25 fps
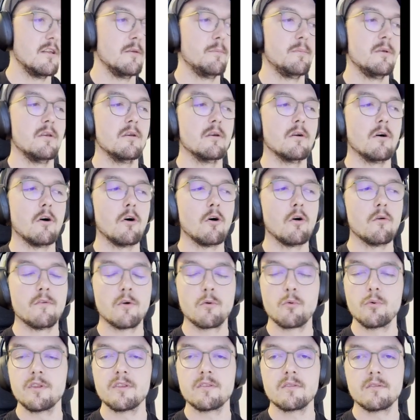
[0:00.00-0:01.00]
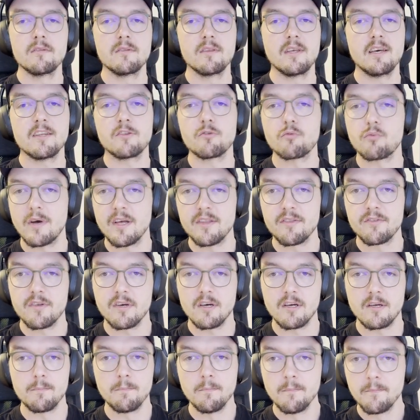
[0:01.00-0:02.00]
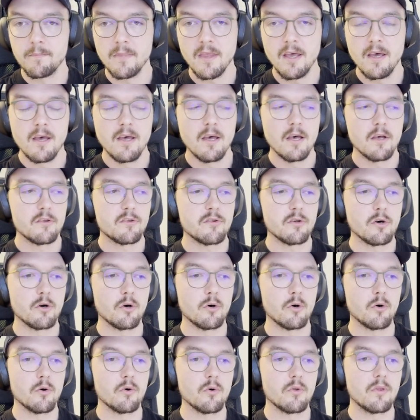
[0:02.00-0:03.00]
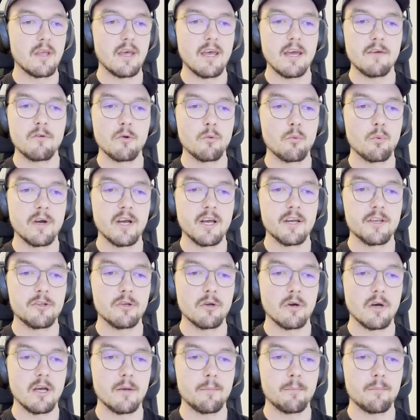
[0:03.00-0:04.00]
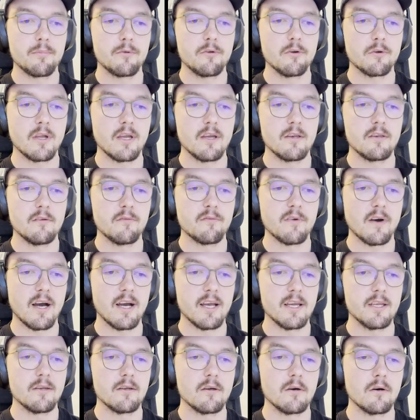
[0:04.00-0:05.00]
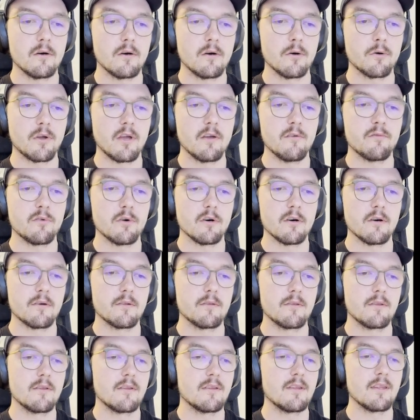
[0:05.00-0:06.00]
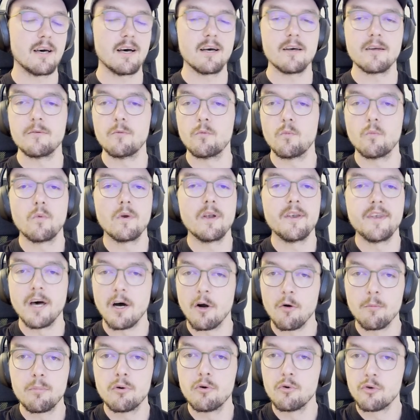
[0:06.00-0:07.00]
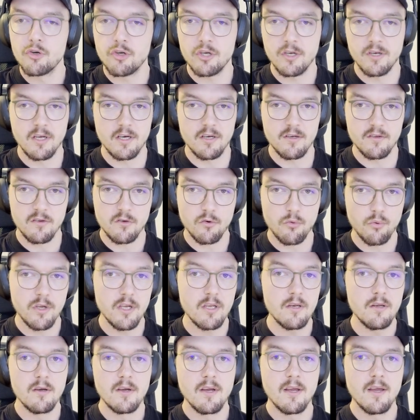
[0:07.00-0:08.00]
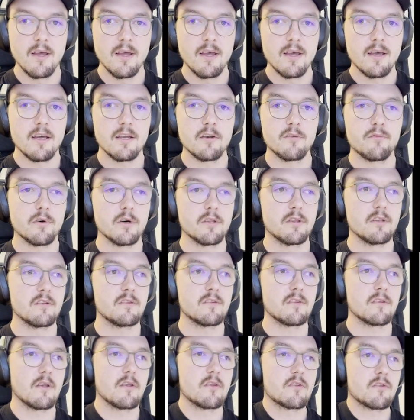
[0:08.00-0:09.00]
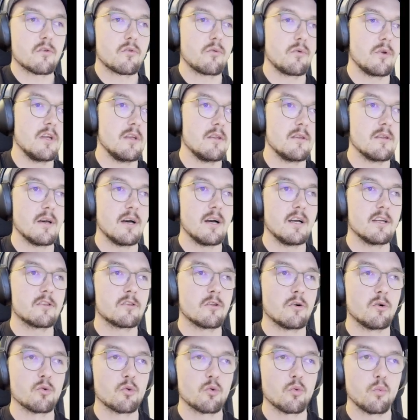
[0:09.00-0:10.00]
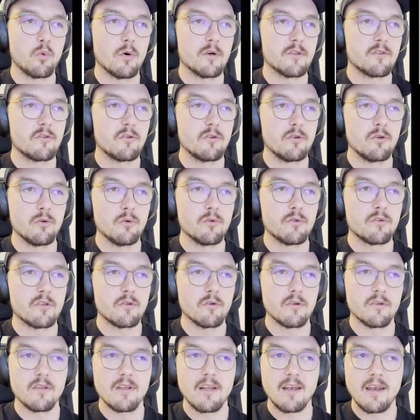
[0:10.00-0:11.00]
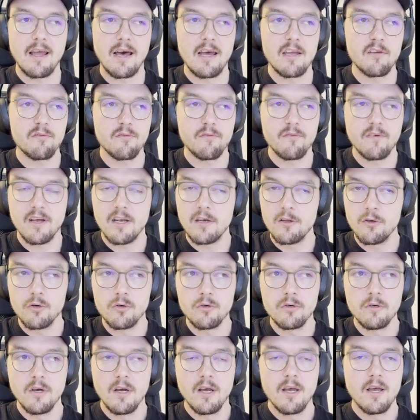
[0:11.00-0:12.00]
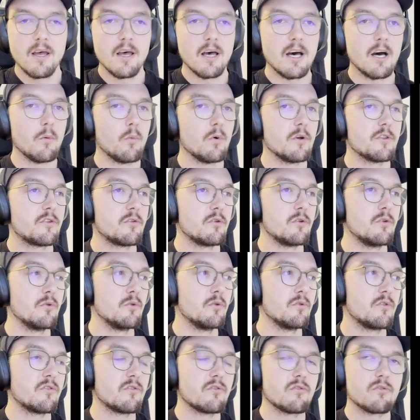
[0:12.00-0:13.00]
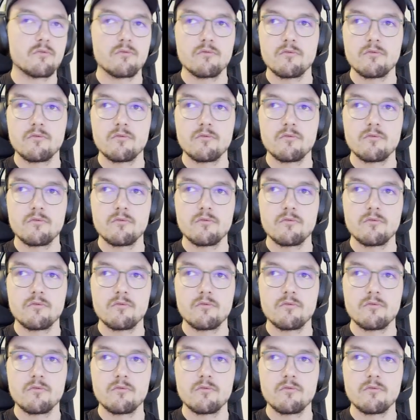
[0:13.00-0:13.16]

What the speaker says: be overwritten at runtime. So everywhere in your app you can define, okay, I will now push another screen, and for this screen I don't want to use the live value, I want to use